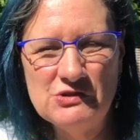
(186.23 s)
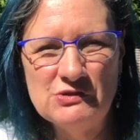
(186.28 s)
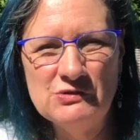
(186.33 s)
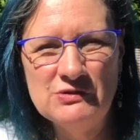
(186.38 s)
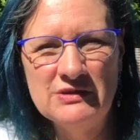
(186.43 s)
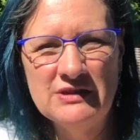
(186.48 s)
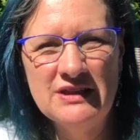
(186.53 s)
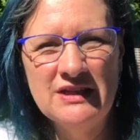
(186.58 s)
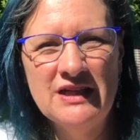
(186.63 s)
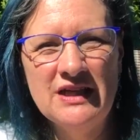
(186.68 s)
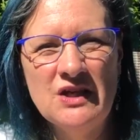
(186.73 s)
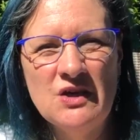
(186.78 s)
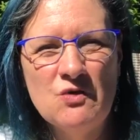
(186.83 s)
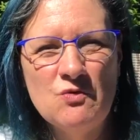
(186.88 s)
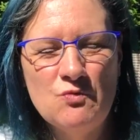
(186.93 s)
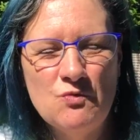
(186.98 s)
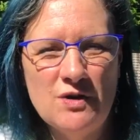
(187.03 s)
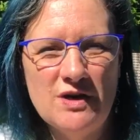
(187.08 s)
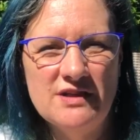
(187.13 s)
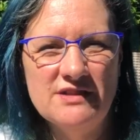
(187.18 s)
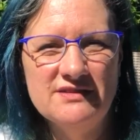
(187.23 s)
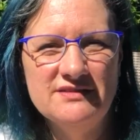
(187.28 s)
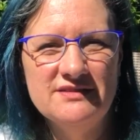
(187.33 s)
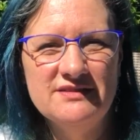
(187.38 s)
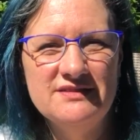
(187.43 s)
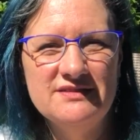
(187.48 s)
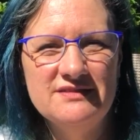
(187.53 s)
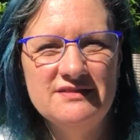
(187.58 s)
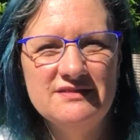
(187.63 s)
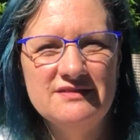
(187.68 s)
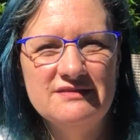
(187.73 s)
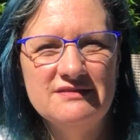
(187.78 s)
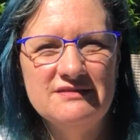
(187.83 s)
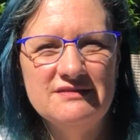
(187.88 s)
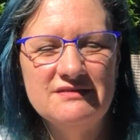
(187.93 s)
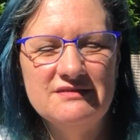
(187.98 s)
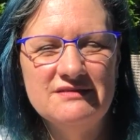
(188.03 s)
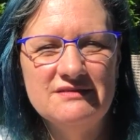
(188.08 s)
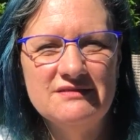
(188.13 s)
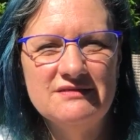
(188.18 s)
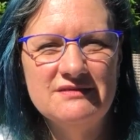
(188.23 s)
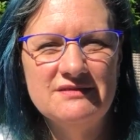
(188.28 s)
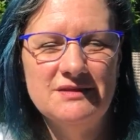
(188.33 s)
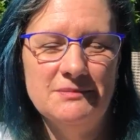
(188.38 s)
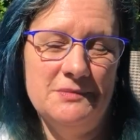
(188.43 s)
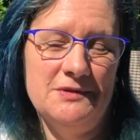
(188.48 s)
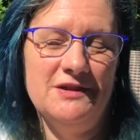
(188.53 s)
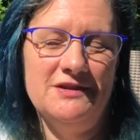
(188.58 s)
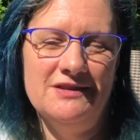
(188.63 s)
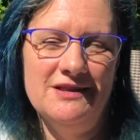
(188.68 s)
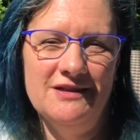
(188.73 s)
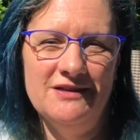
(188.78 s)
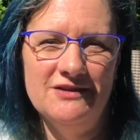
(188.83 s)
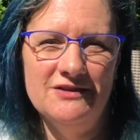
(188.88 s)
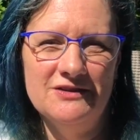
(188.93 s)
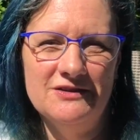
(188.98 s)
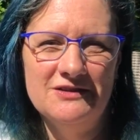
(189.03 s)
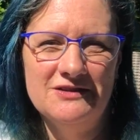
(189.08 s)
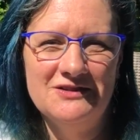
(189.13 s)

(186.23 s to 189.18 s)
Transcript: to was the bartender.